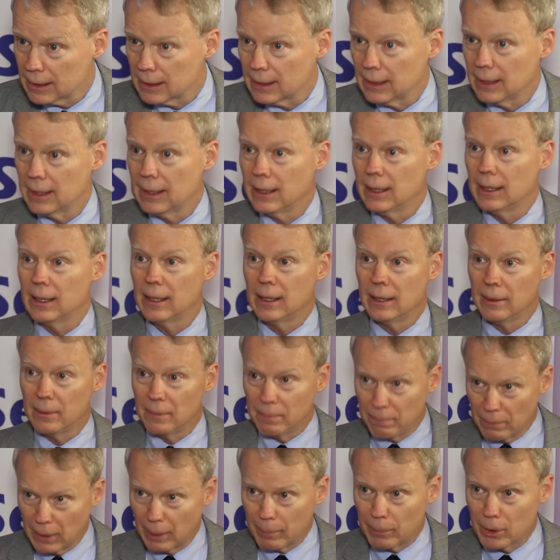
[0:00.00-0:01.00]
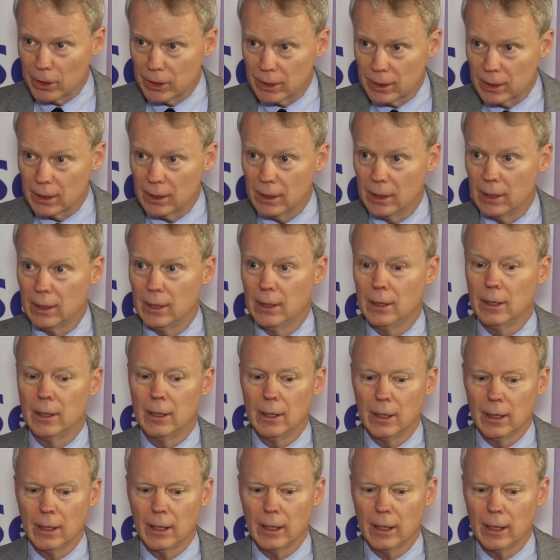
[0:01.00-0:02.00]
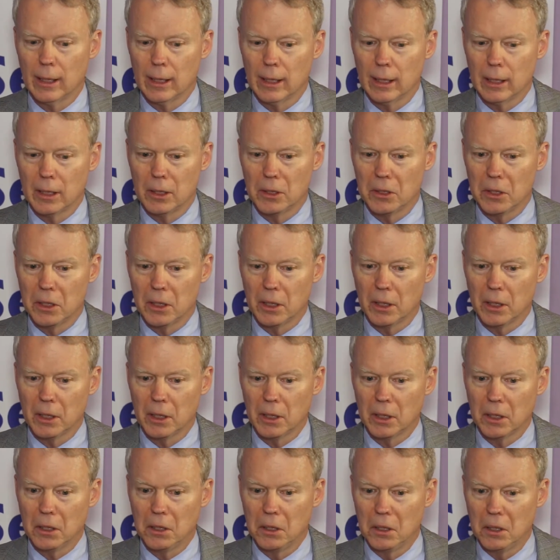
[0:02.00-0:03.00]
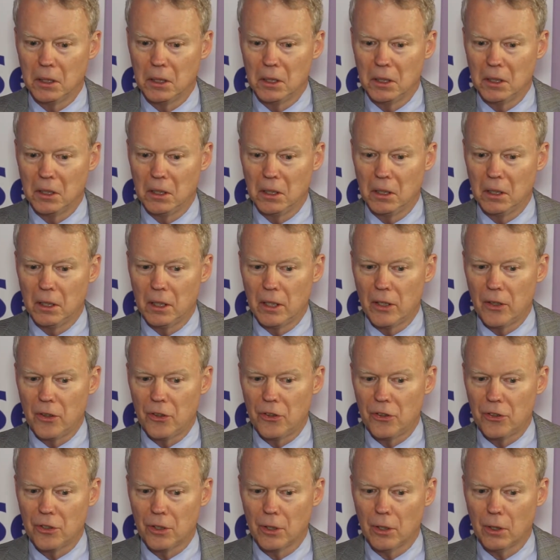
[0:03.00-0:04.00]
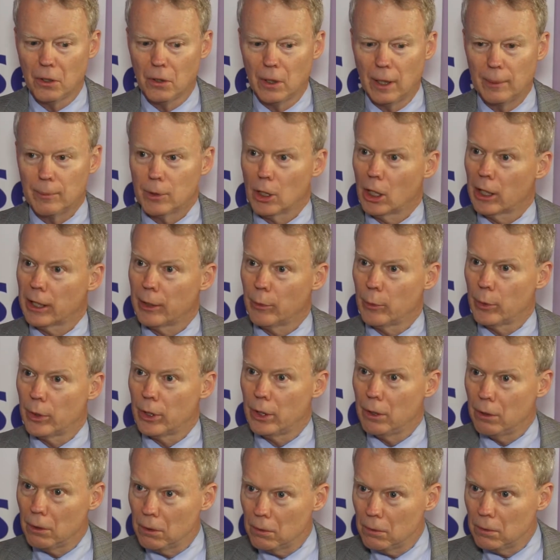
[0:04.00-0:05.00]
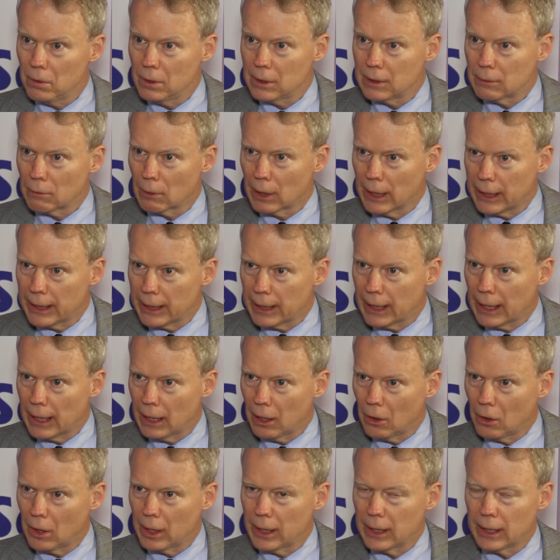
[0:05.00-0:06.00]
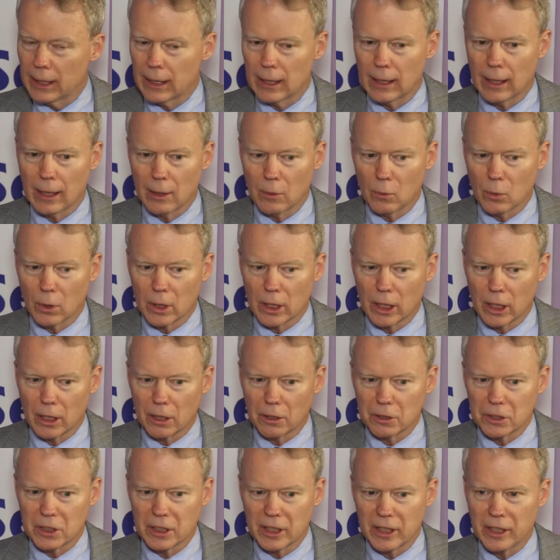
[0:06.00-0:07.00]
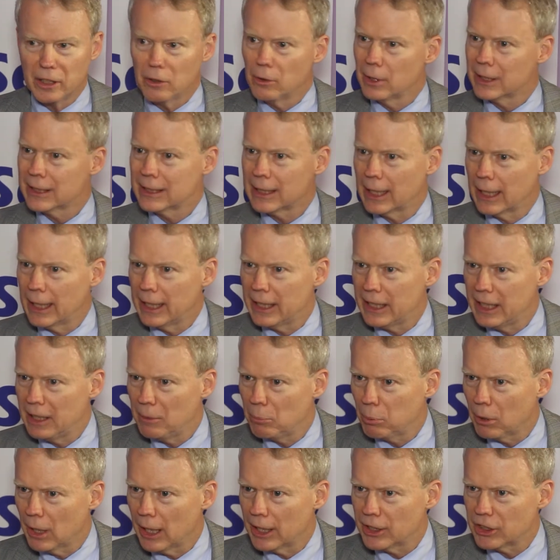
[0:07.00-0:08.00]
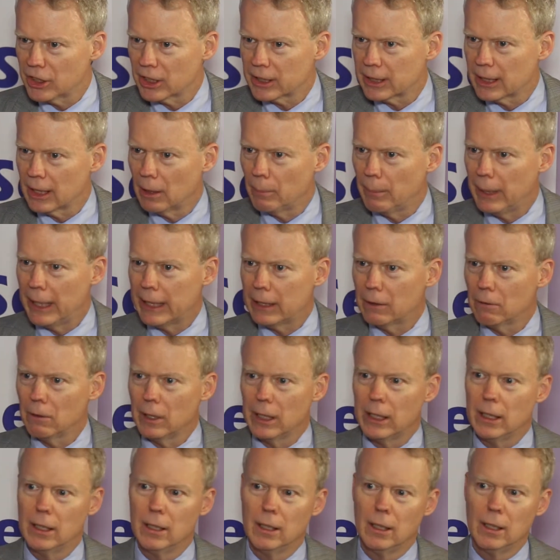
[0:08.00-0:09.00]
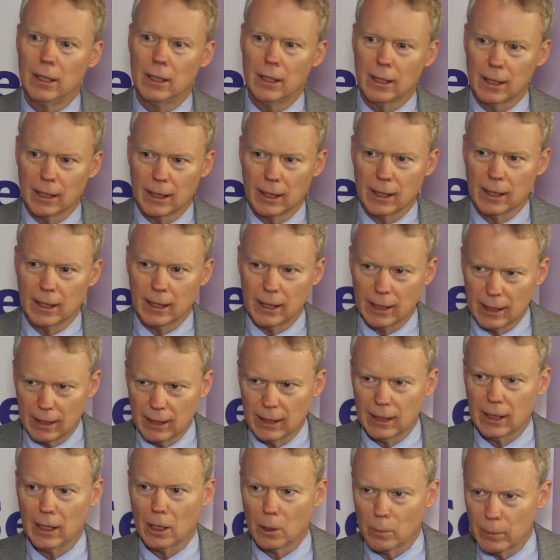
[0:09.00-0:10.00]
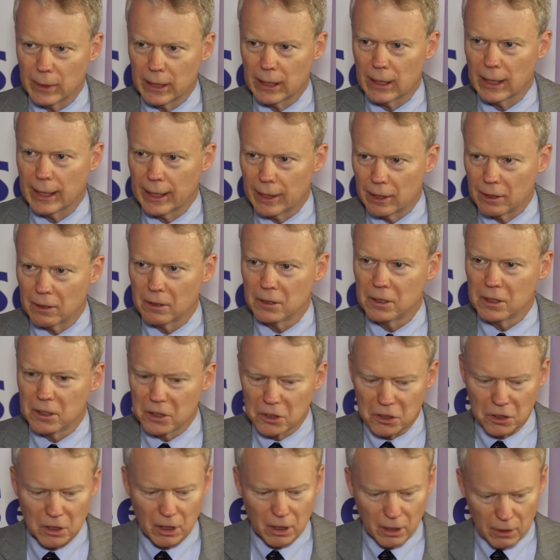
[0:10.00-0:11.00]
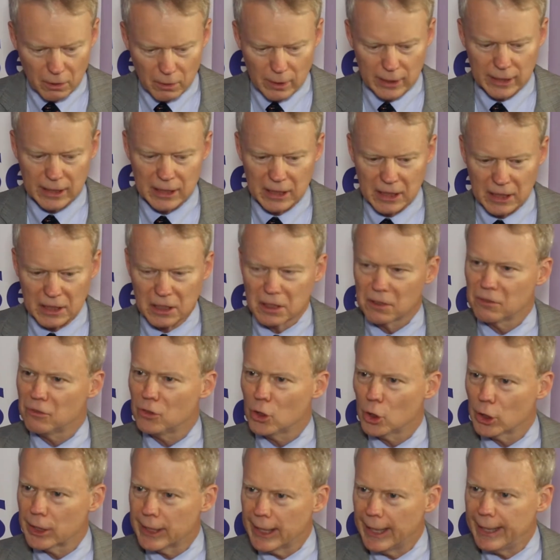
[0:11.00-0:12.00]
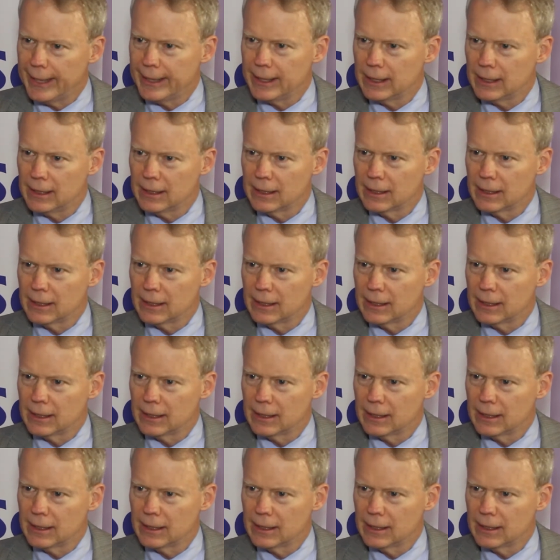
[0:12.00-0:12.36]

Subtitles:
members, and so I'm talking with you right now, and then we're going to go see a USAID project at a bakery a little bit later. So it's a full day,